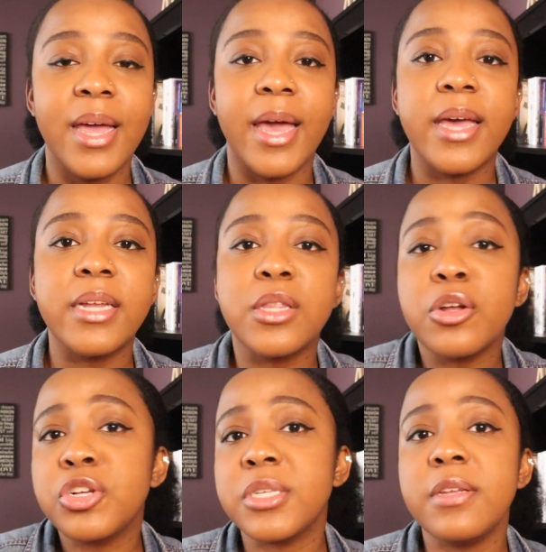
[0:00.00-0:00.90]
and
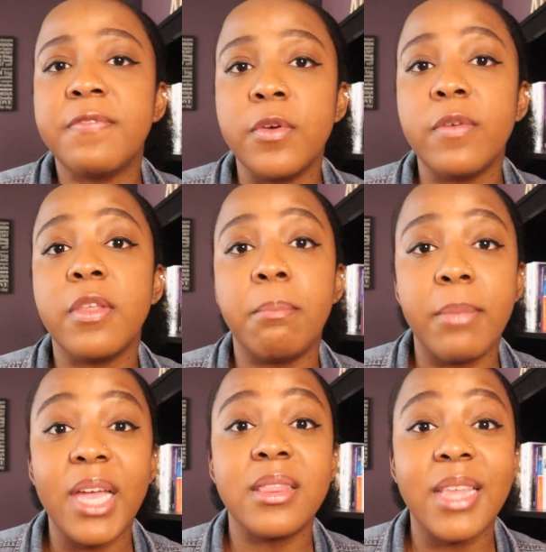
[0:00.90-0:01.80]
they're just a few of the
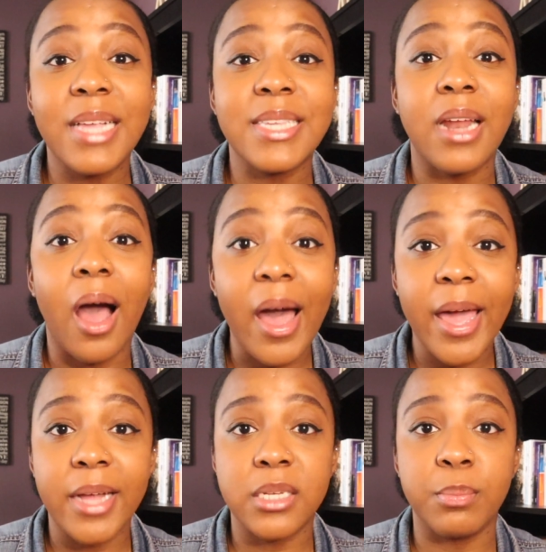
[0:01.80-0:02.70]
main things that I
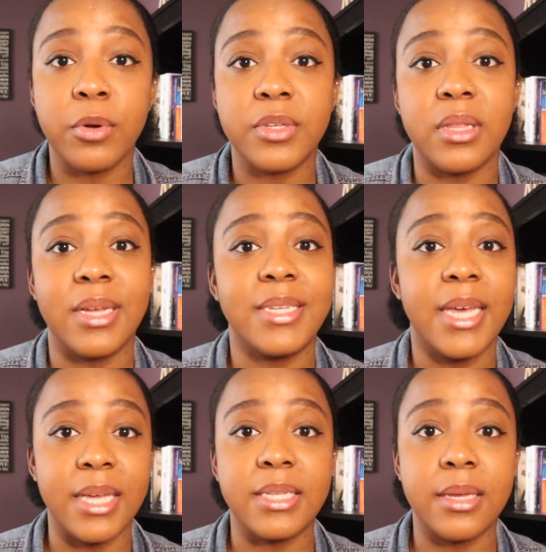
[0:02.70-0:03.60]
had to personally
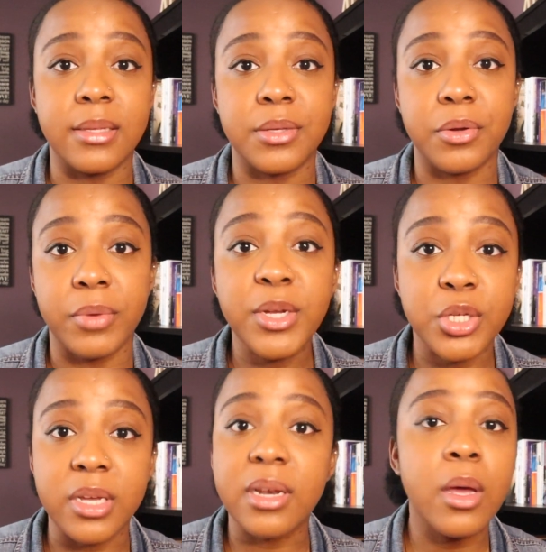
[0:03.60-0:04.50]
take into
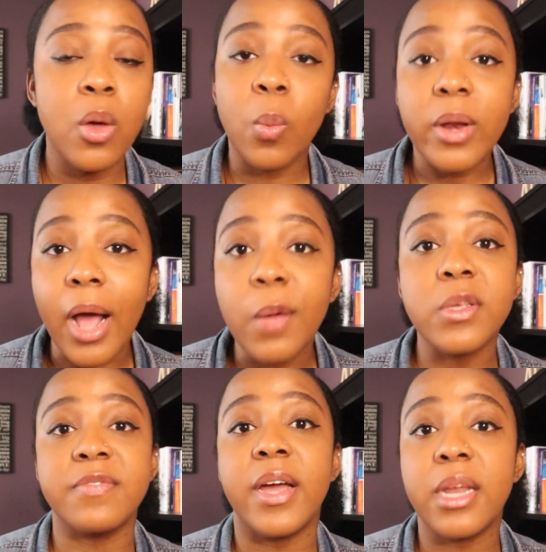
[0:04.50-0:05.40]
consideration when I
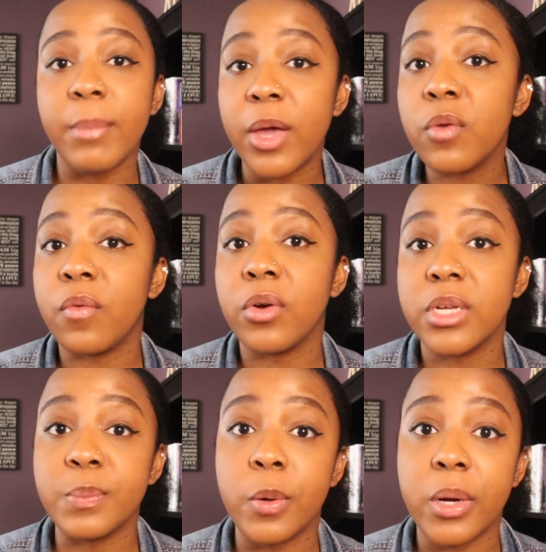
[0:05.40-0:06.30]
was finding my own
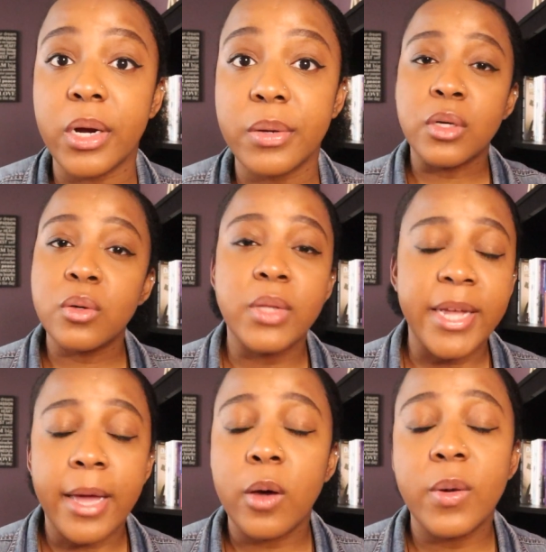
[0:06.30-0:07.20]
Forex broker. So
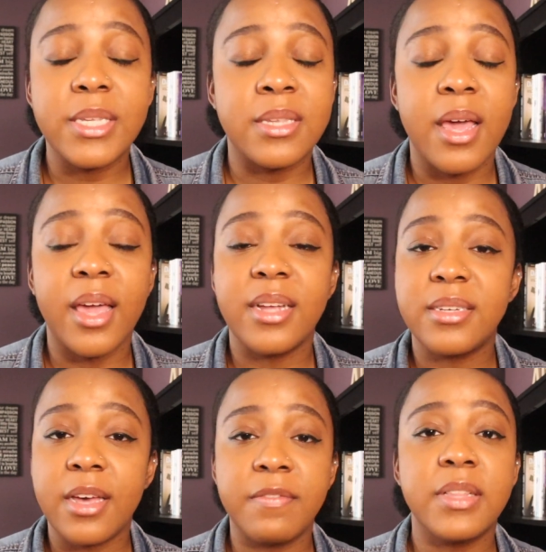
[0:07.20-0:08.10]
like I always say,
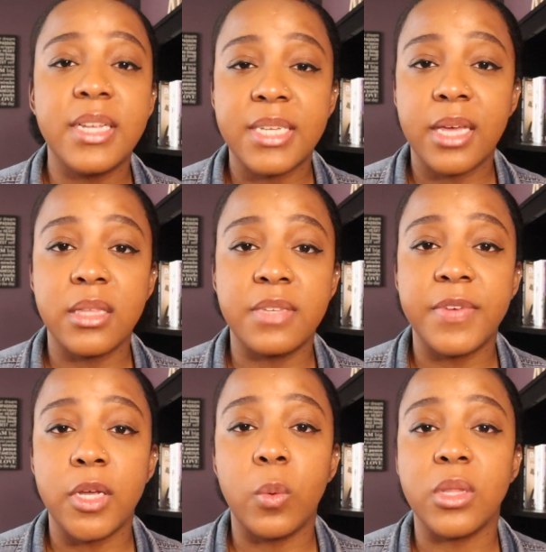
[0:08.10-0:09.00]
definitely take this
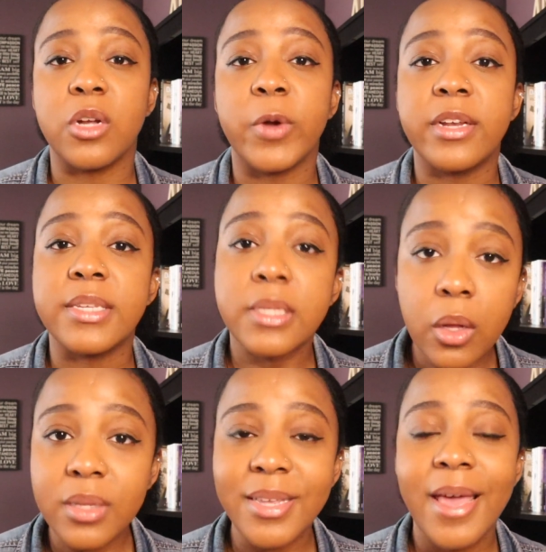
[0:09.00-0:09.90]
video with a grain of
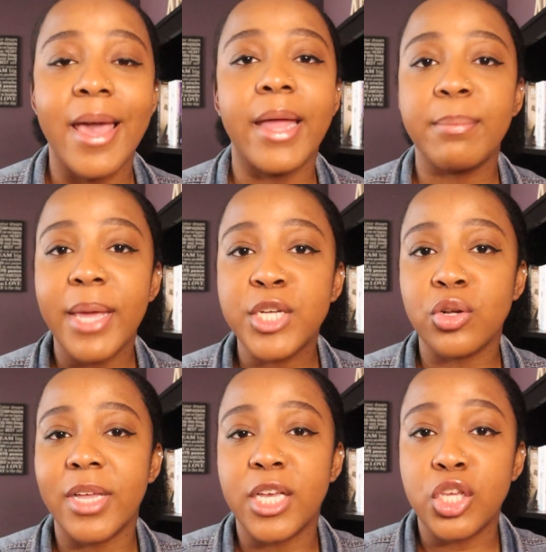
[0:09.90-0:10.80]
salt and make
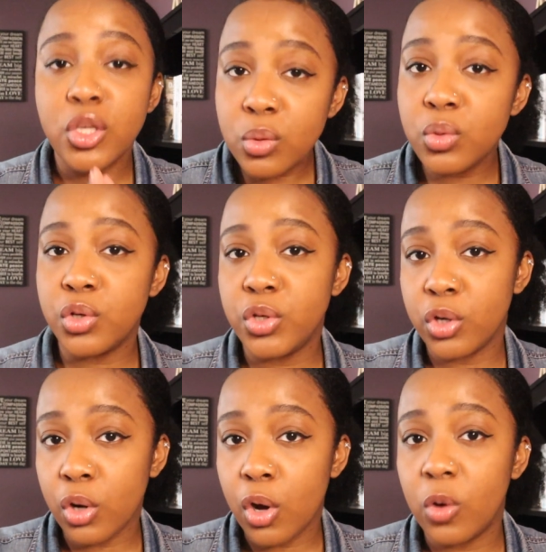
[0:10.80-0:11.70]
sure that you do
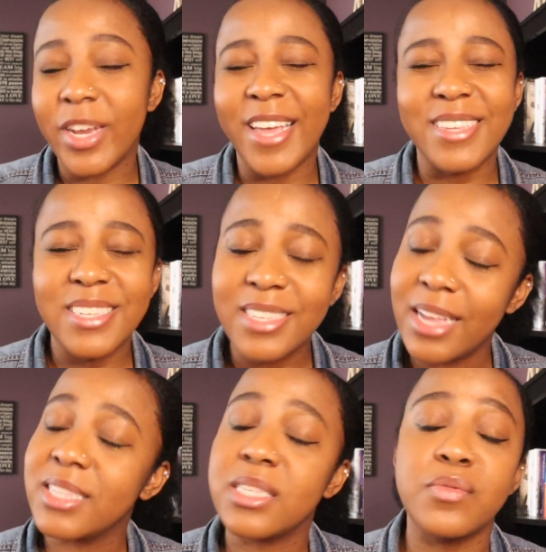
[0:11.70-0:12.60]
your own
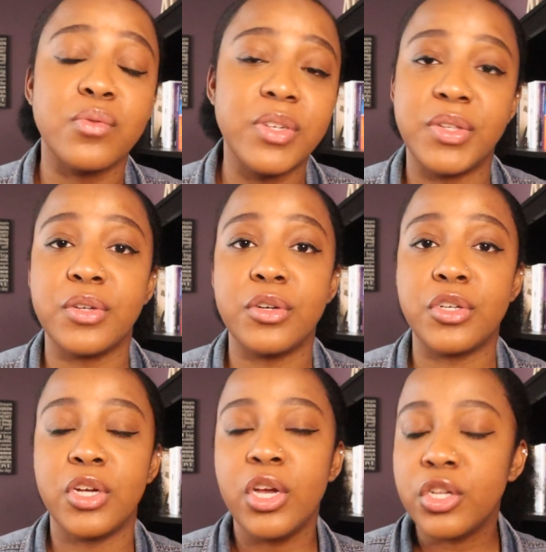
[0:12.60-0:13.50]
extensive
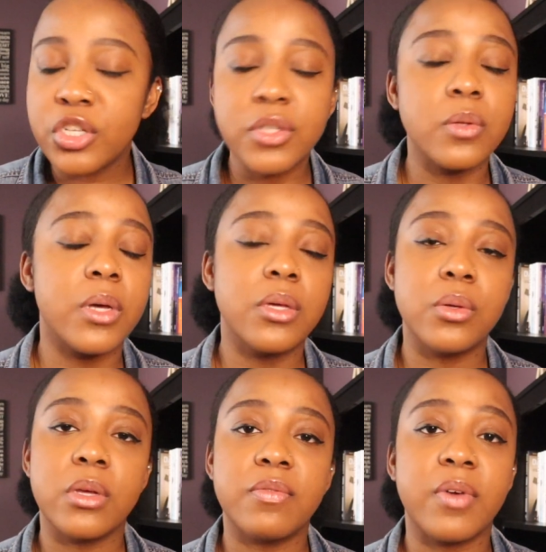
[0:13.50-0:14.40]
research just so that you
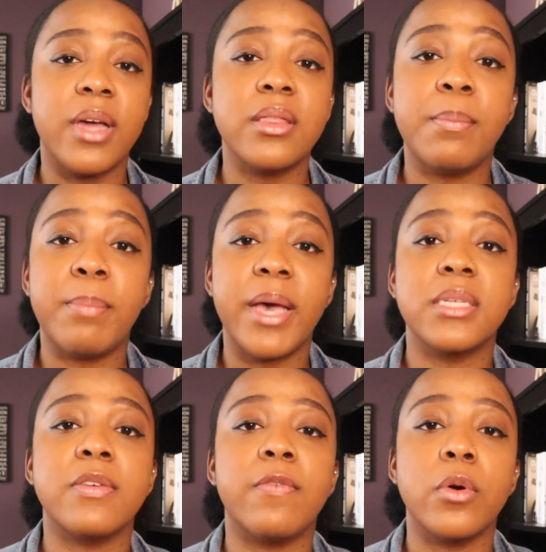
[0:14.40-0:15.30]
can find the
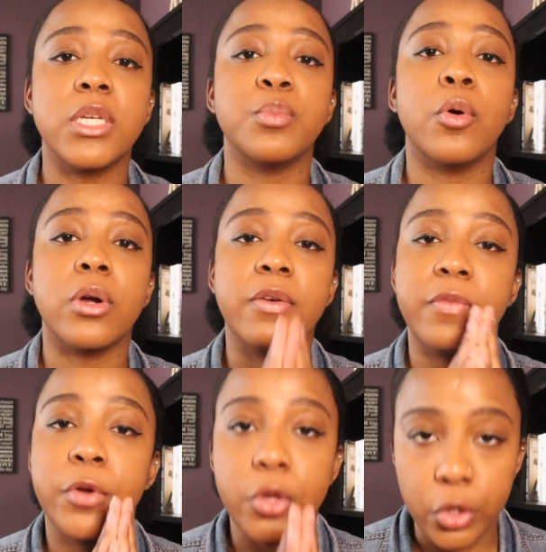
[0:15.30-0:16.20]
best Forex broker
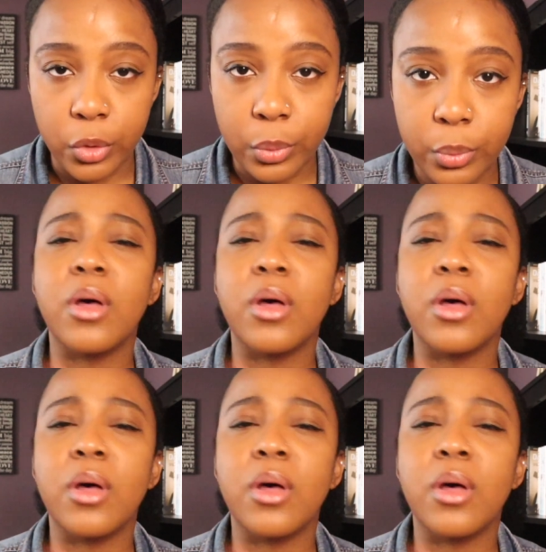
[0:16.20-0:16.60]
for you.